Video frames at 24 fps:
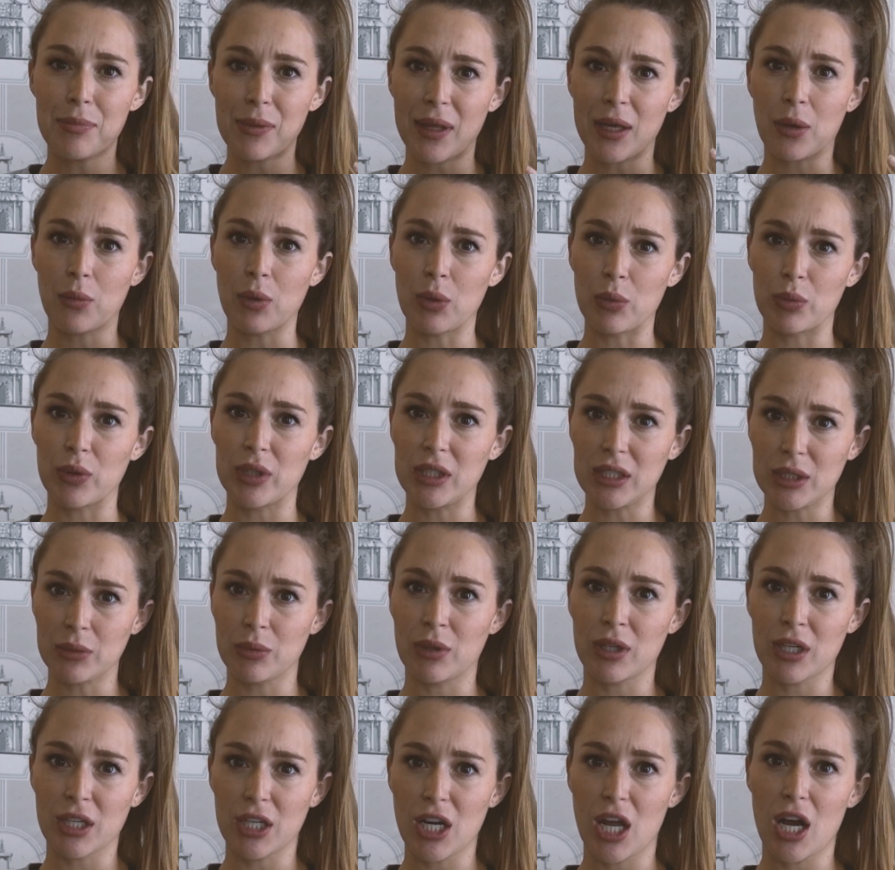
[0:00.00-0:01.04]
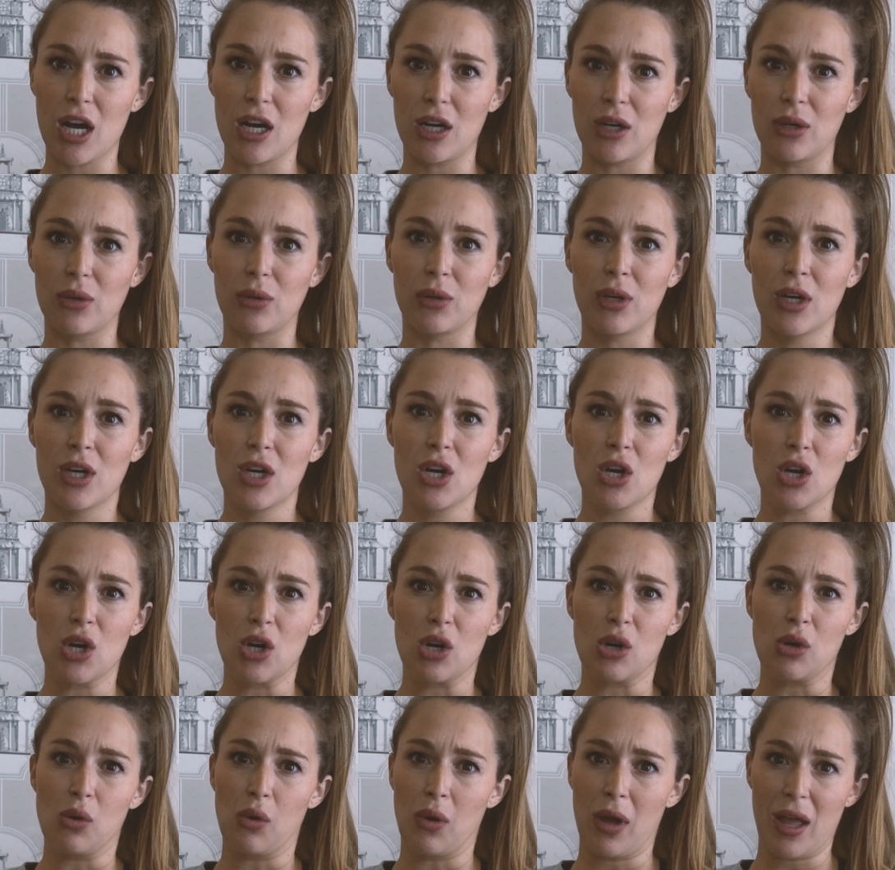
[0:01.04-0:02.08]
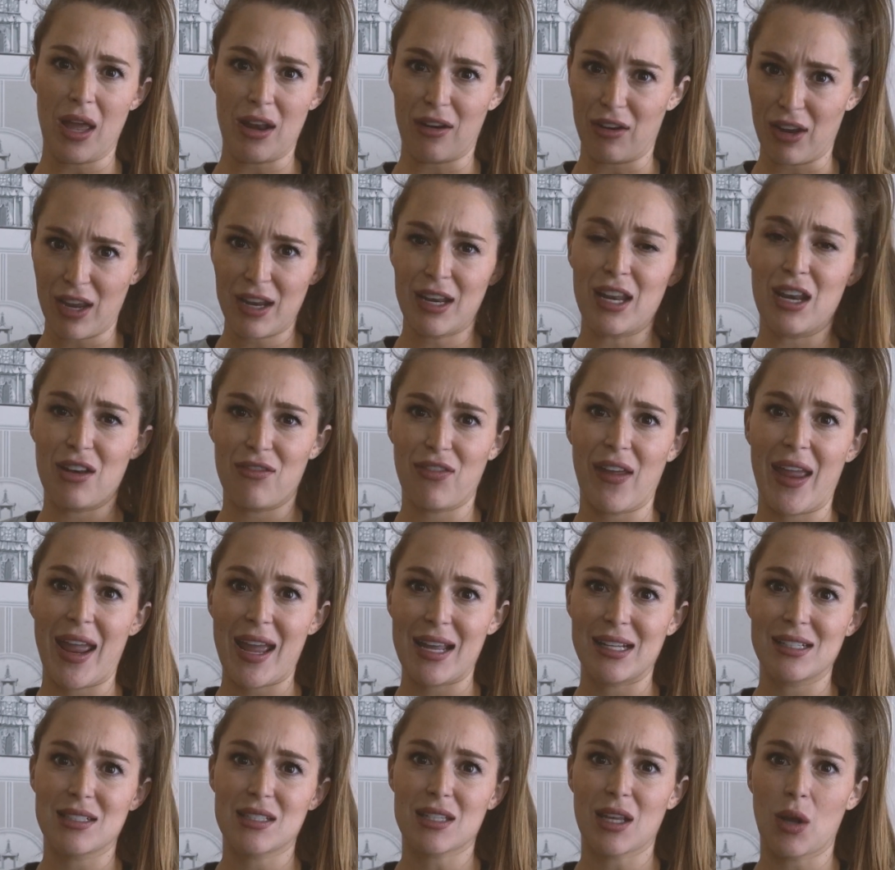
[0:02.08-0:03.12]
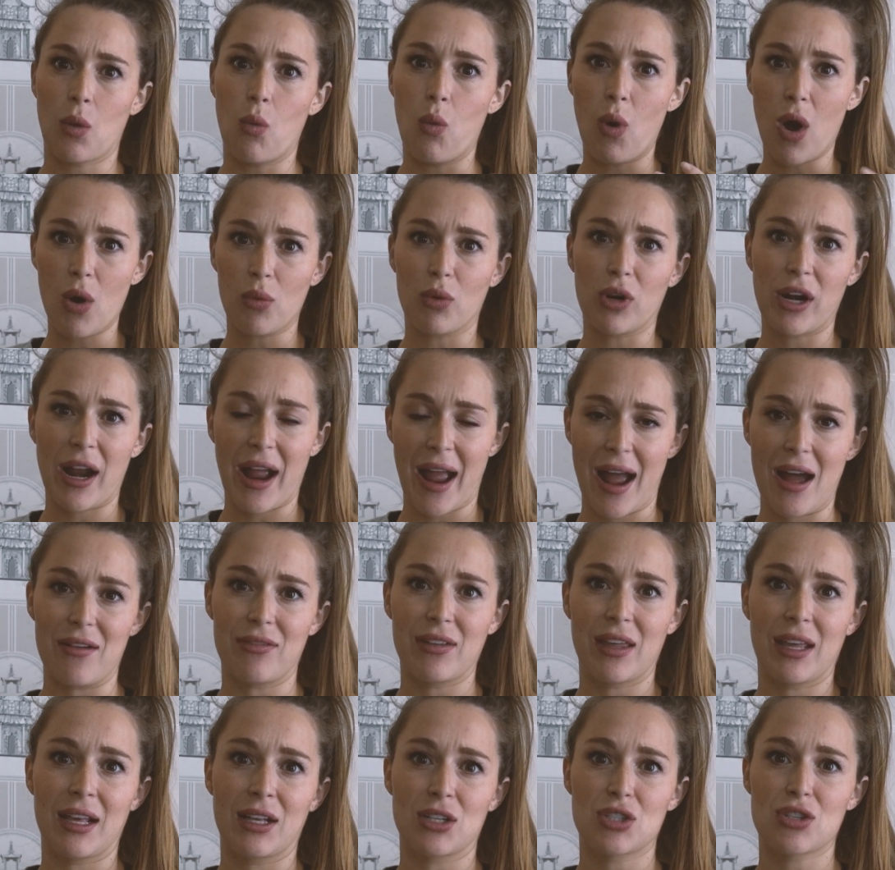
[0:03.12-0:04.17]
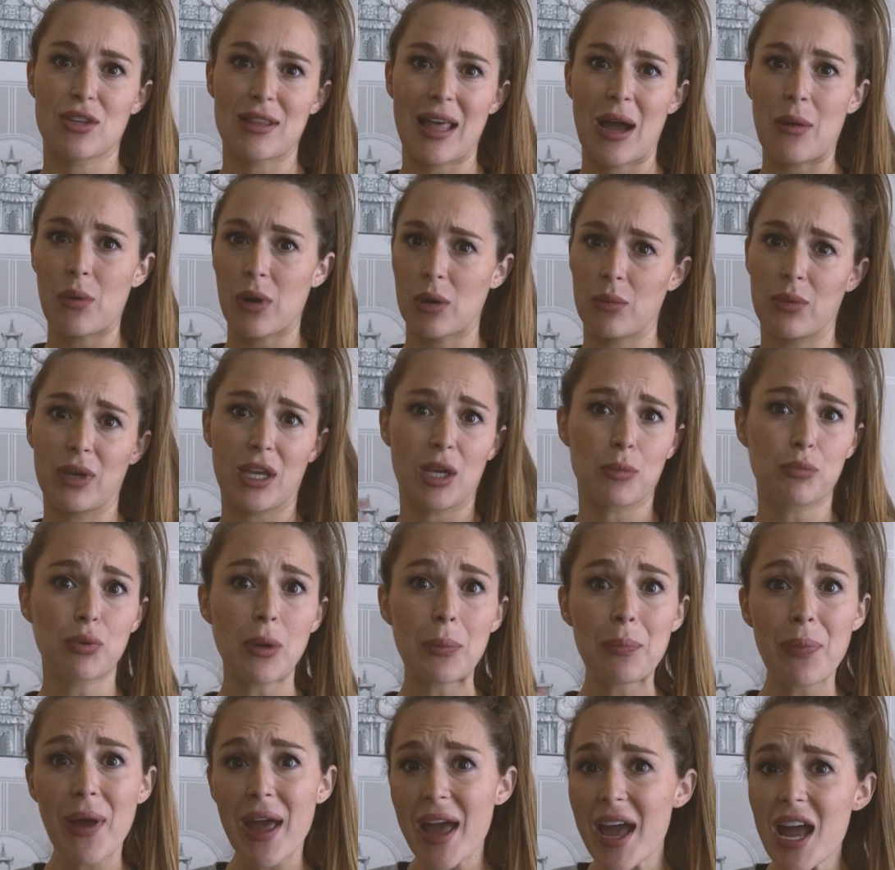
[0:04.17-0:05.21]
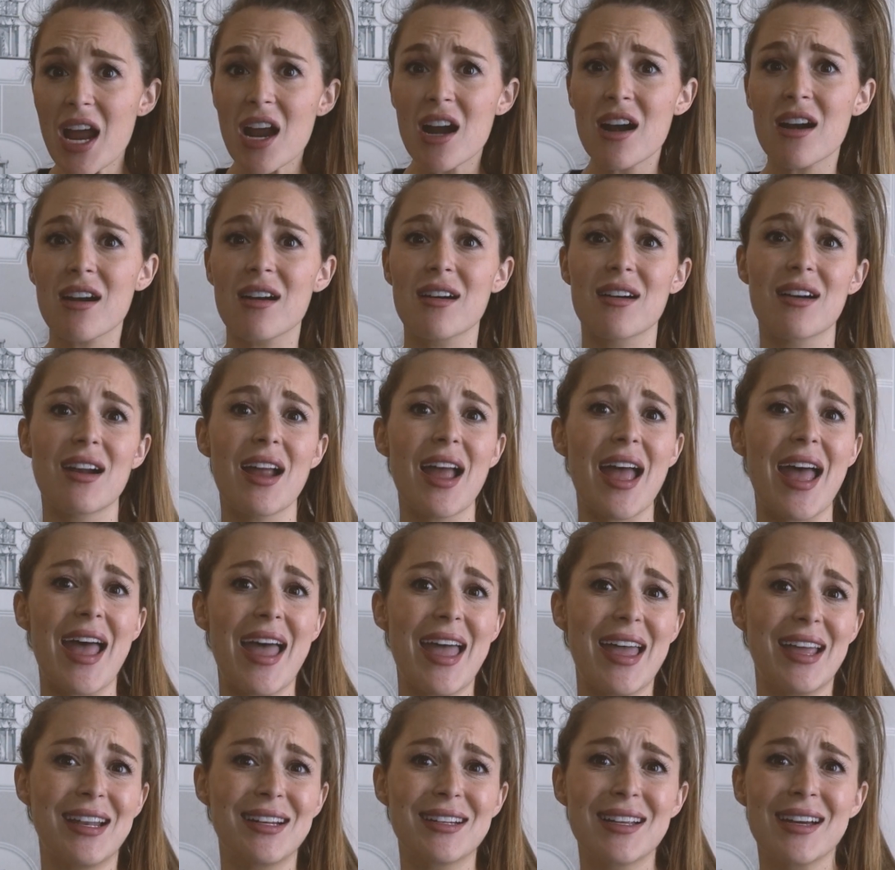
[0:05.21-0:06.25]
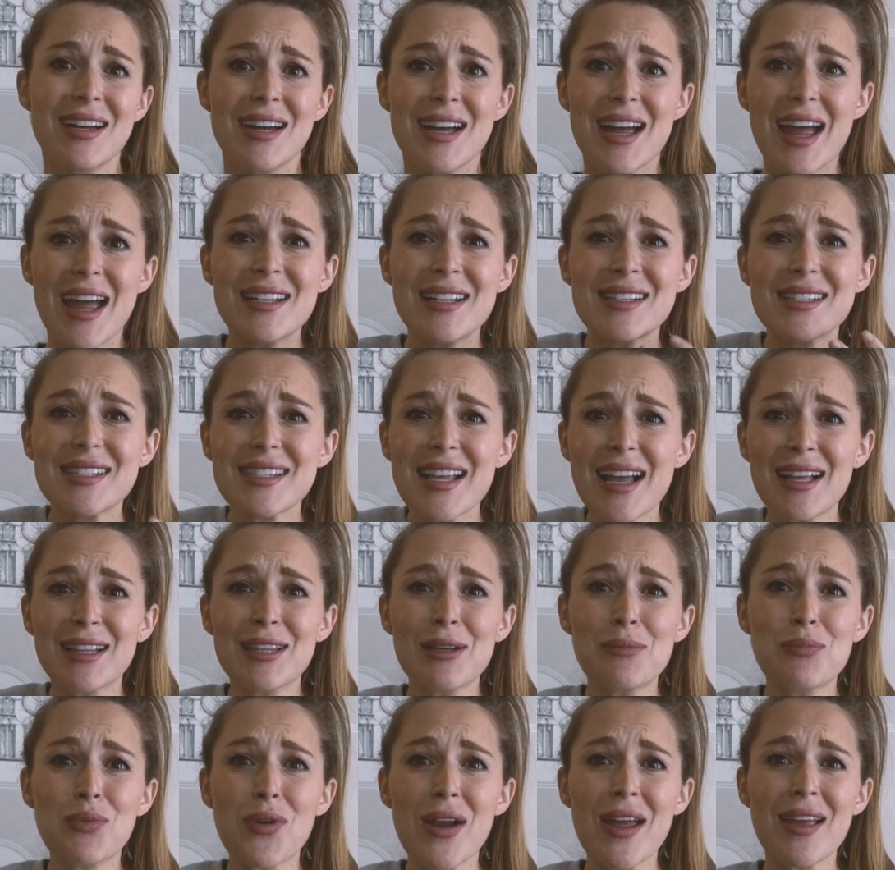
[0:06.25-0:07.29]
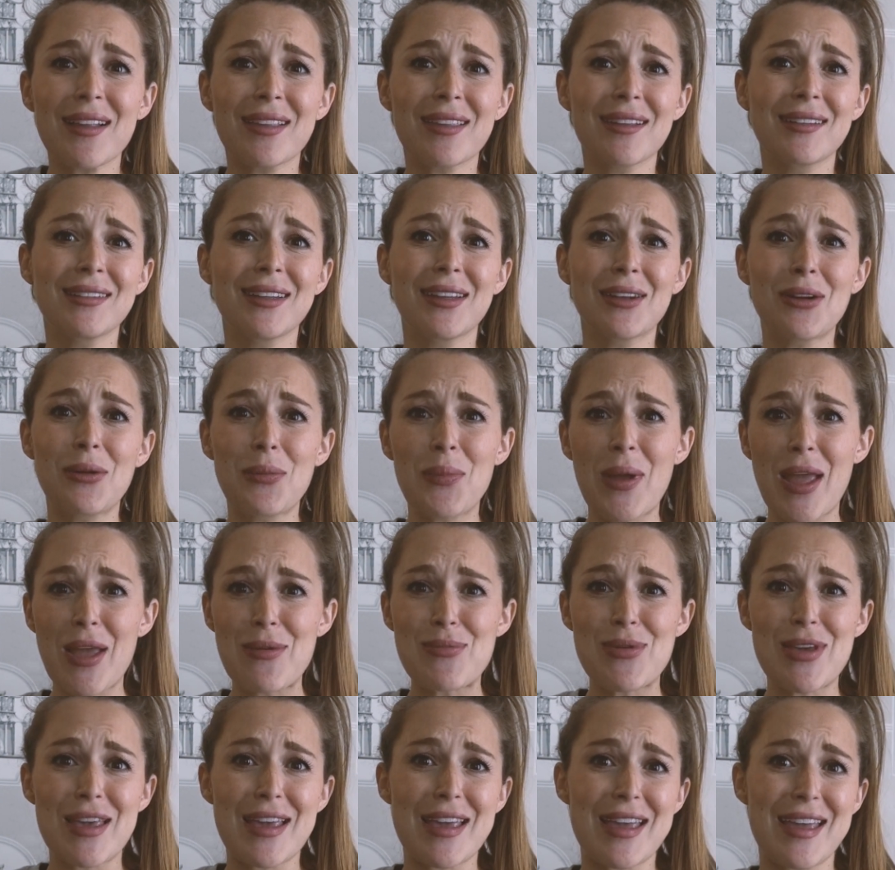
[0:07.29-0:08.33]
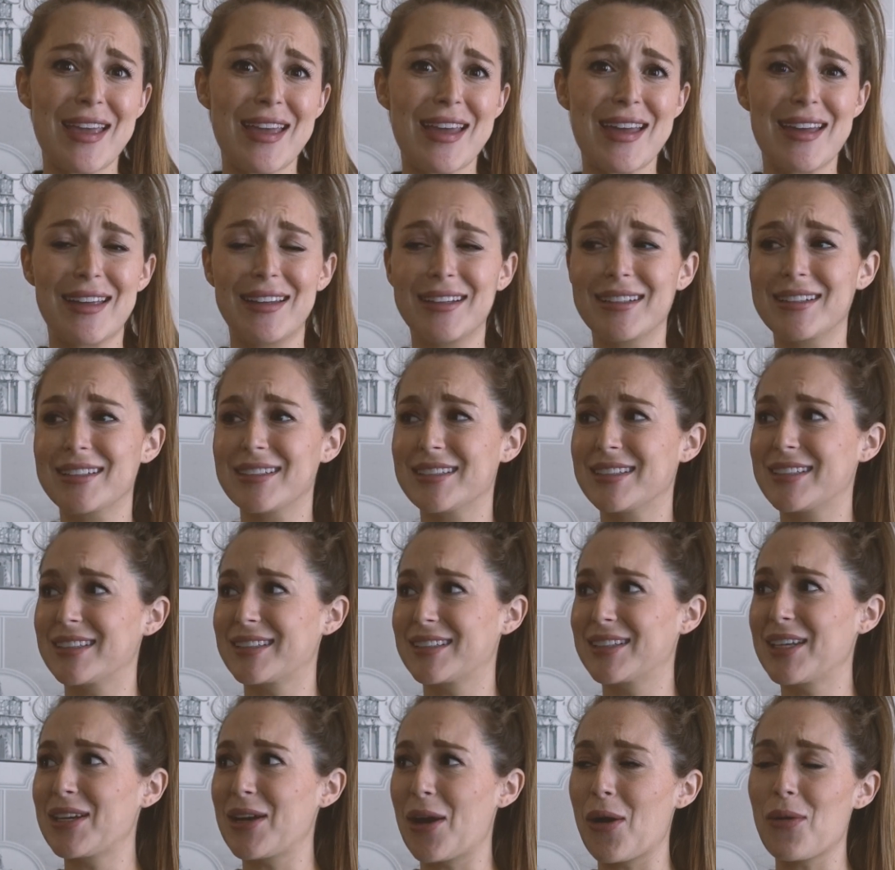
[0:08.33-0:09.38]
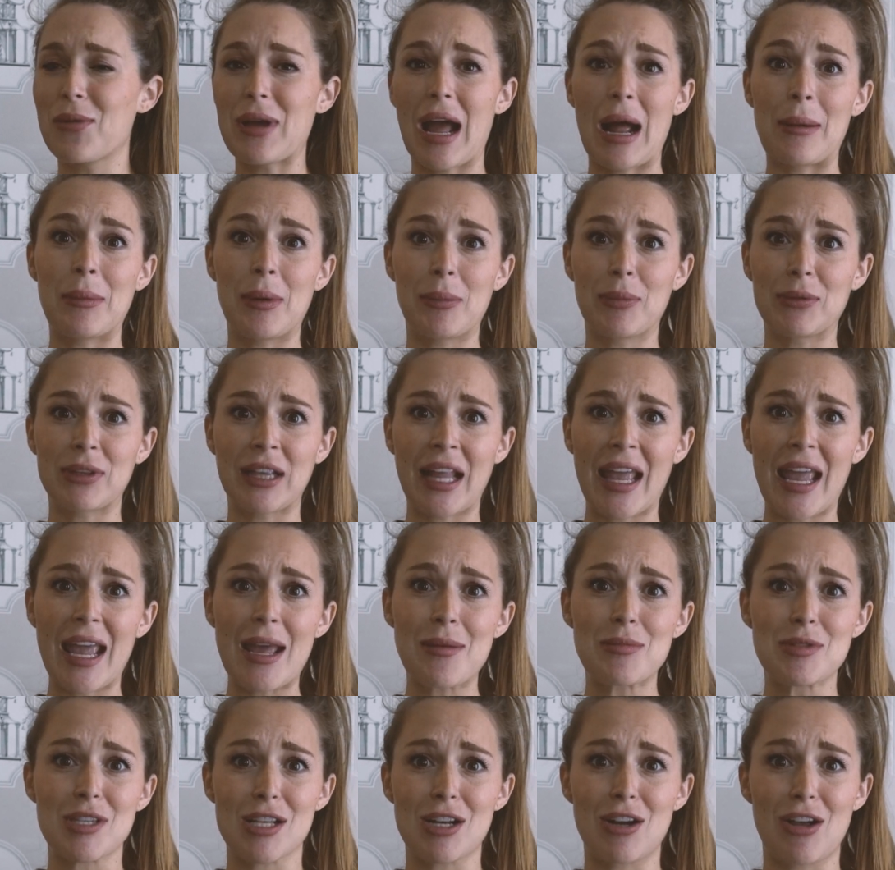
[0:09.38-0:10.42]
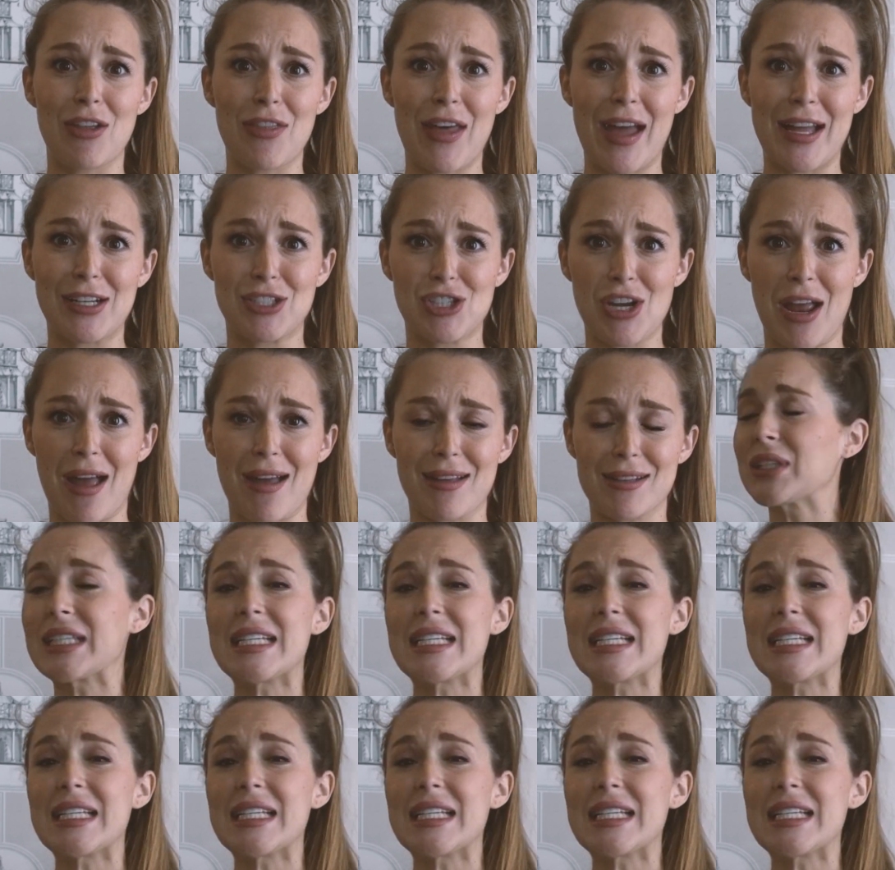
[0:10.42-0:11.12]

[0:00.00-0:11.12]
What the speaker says: Like, we really wanna know in advance like what we're having so that way we can prepare and celebrate the little baby and, you know, come up with names and all that jazz.